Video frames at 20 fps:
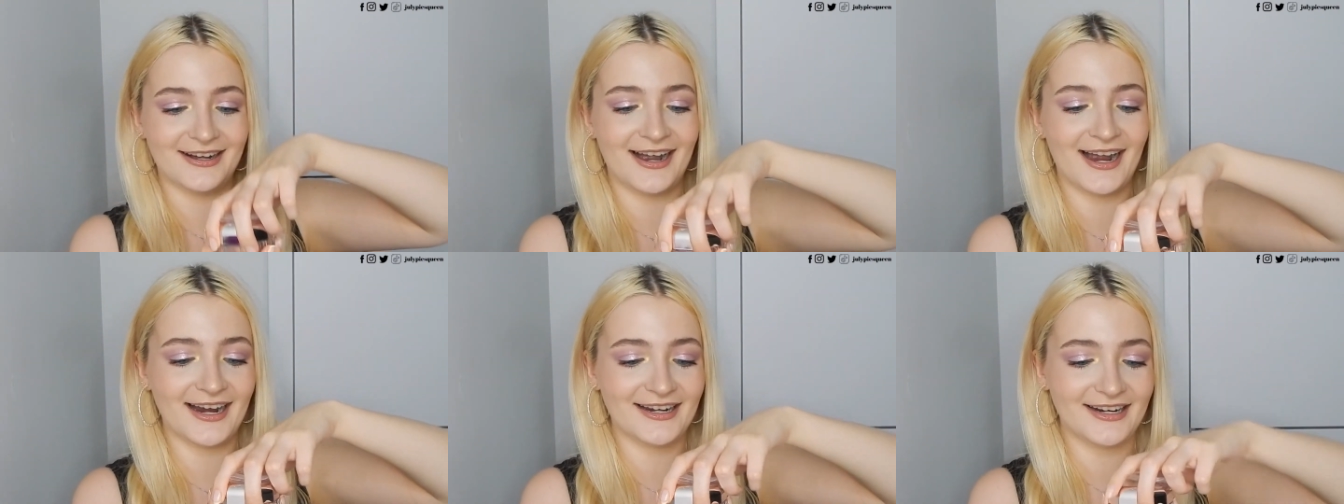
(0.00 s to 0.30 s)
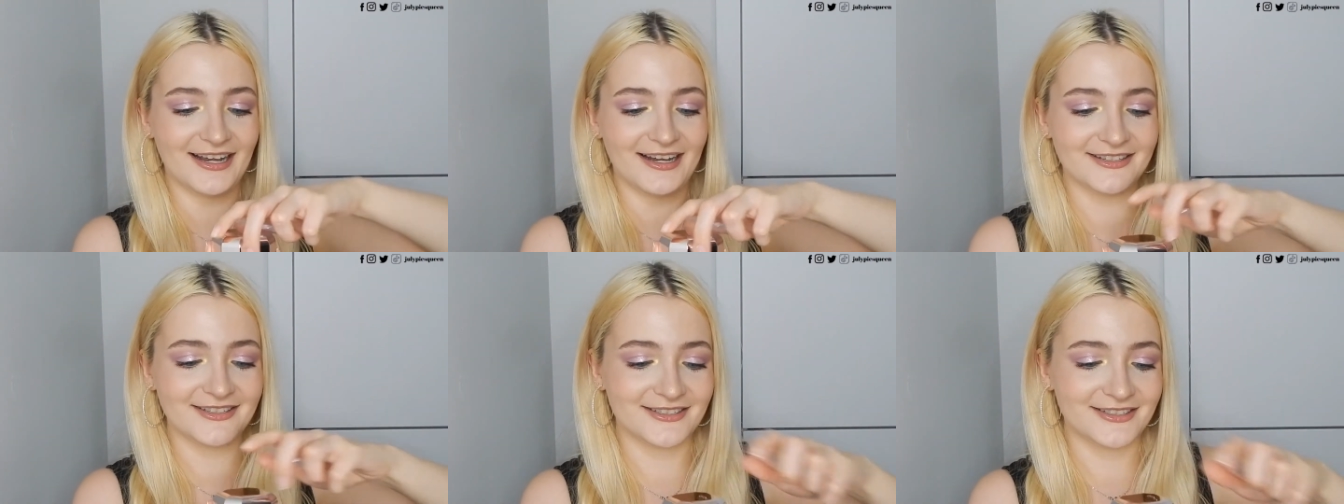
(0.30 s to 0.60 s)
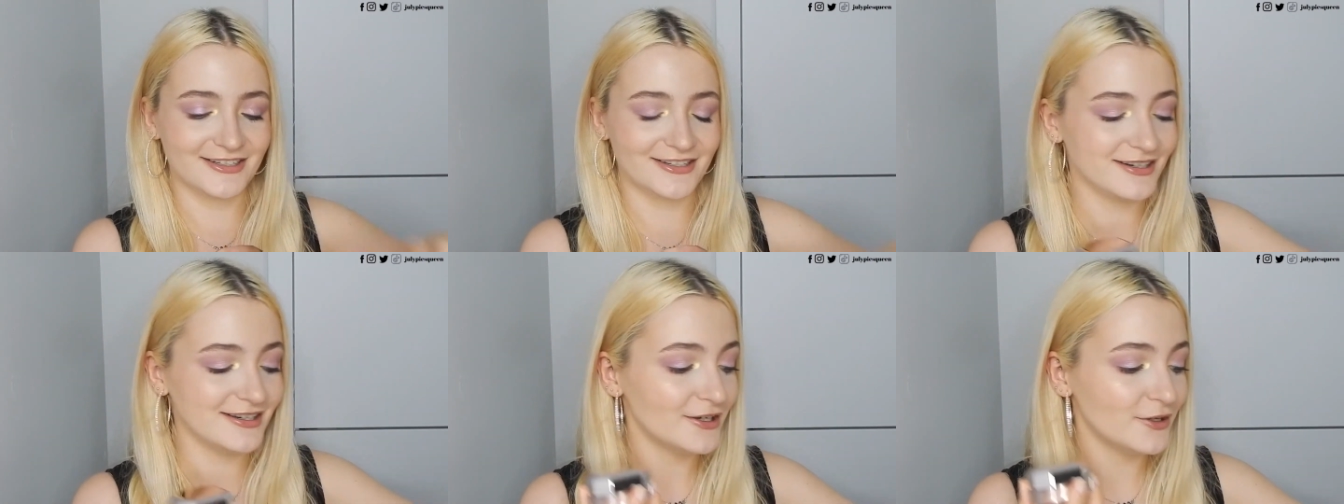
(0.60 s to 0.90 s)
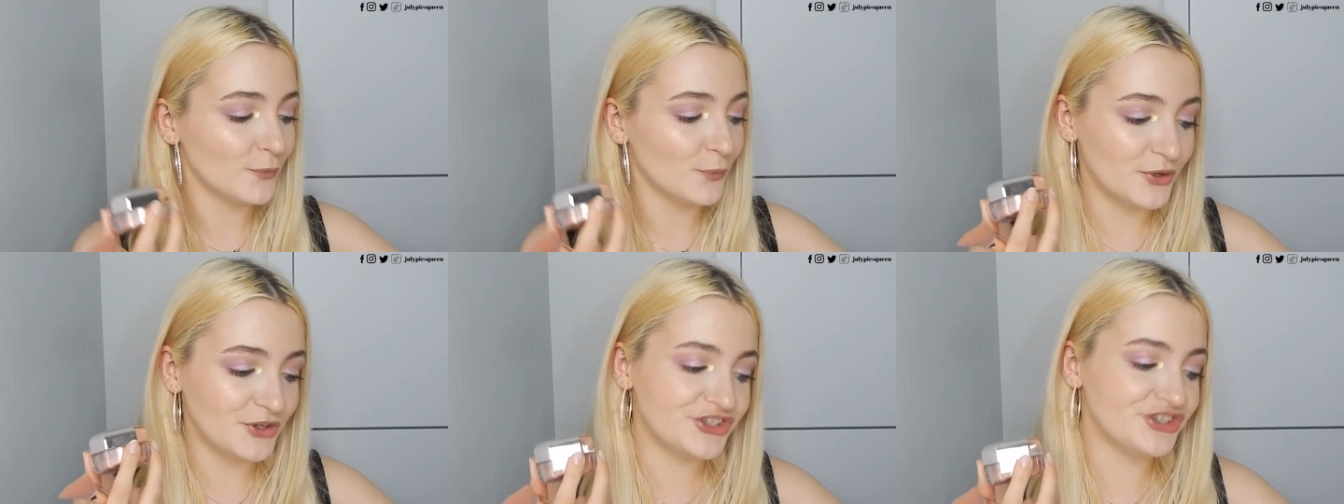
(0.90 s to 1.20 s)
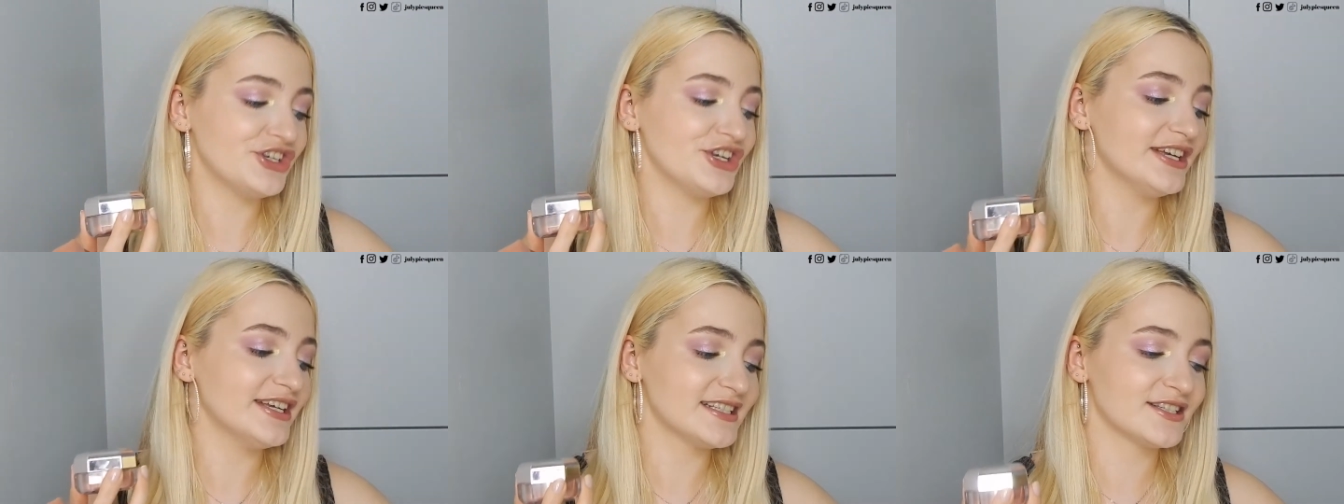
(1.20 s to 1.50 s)
highlighter,
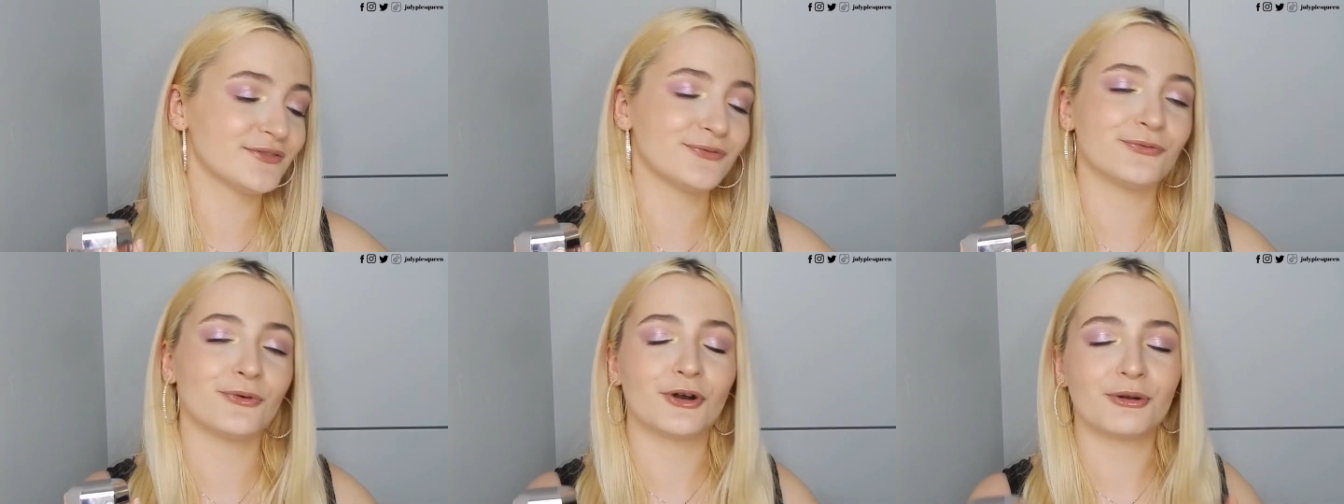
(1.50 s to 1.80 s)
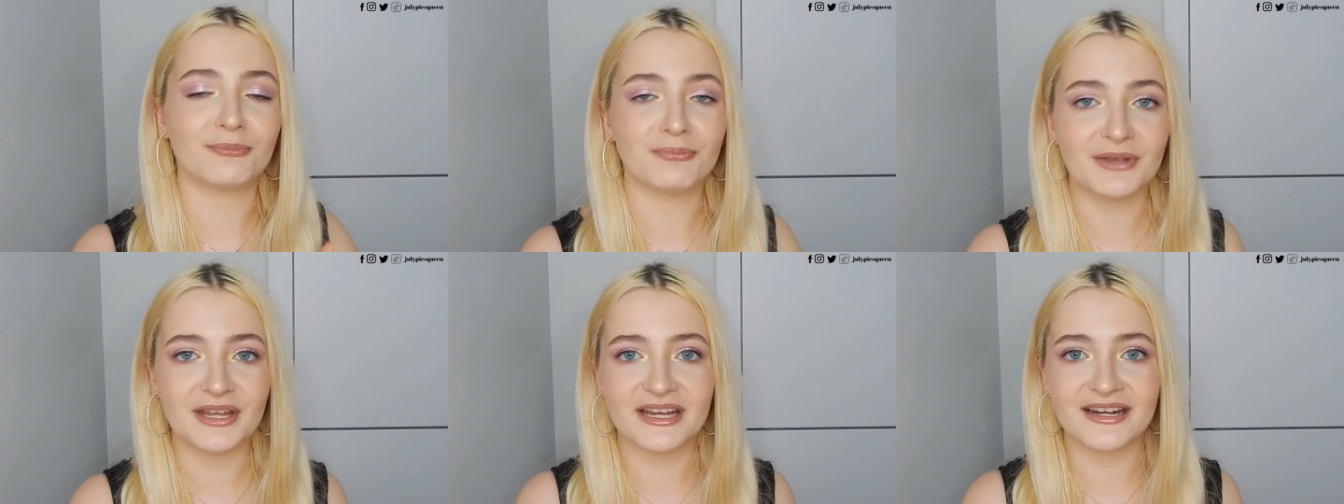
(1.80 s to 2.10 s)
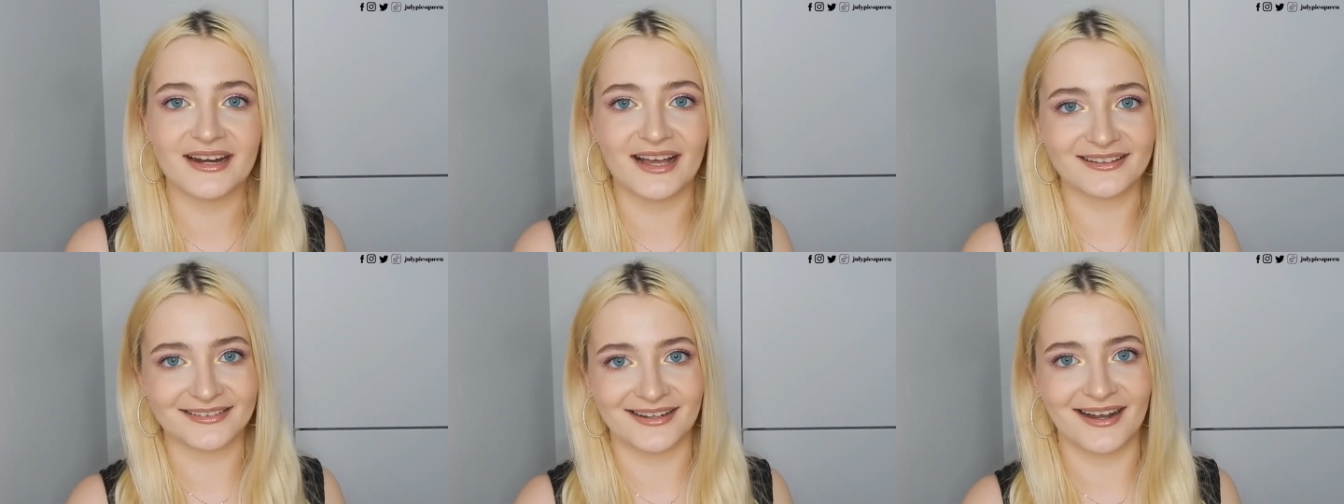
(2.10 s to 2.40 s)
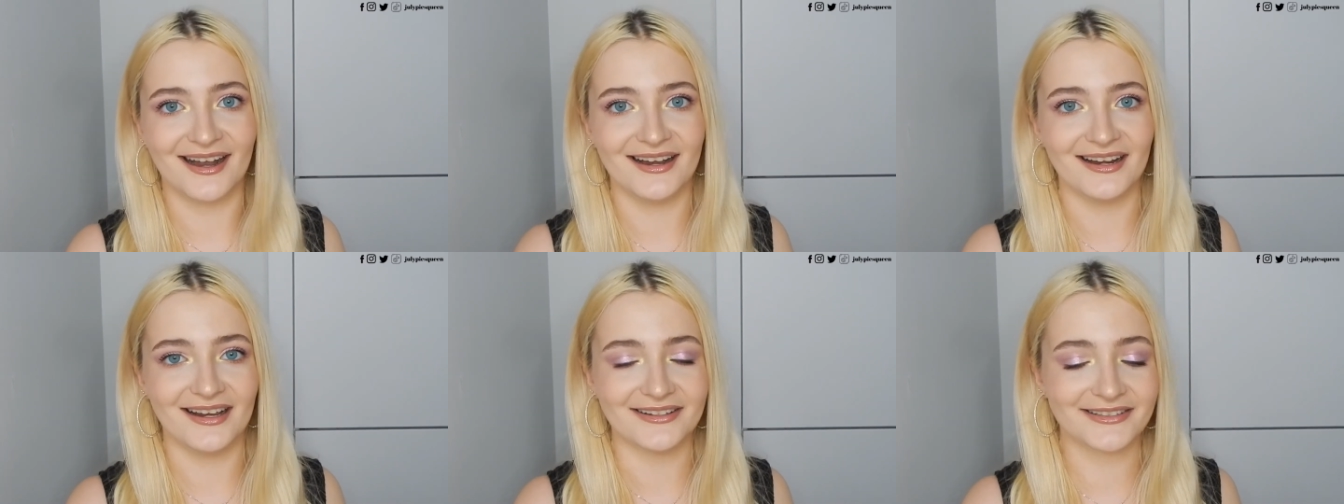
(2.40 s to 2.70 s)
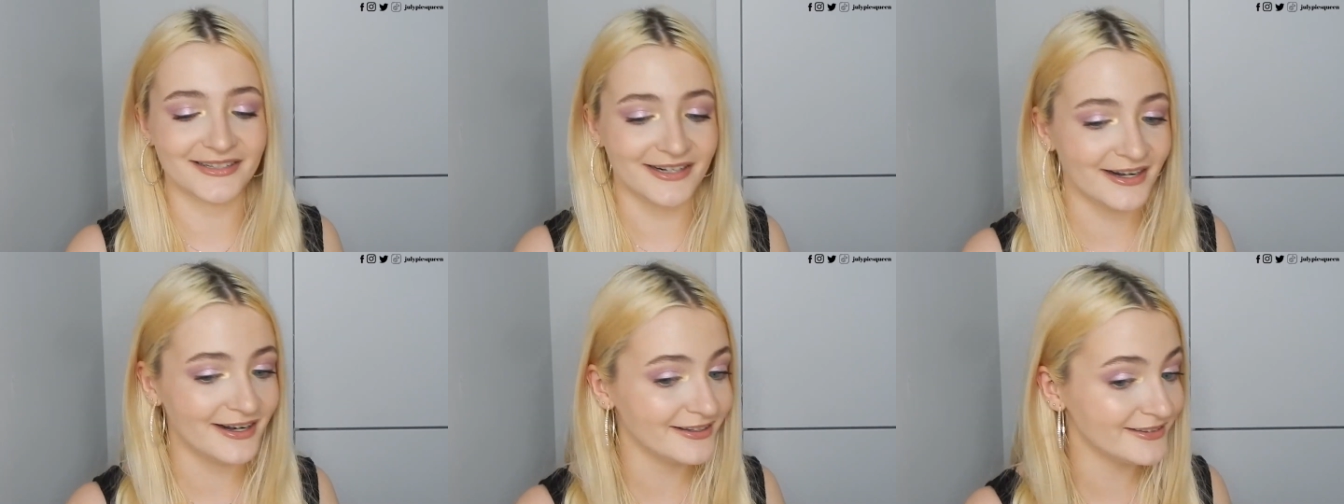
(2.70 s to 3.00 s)
which is for me not a
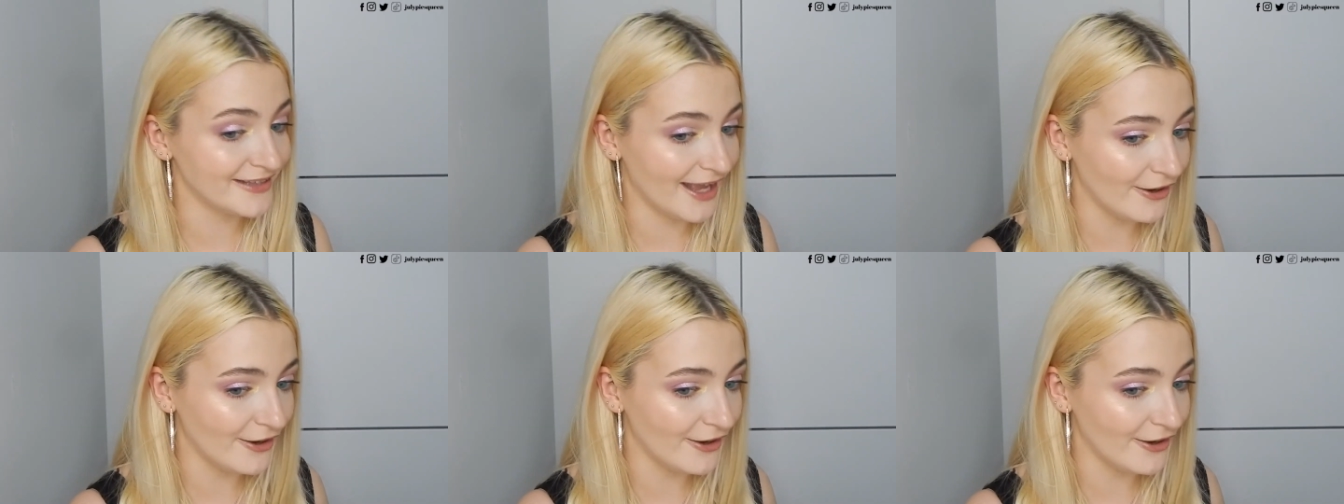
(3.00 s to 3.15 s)
highlighter.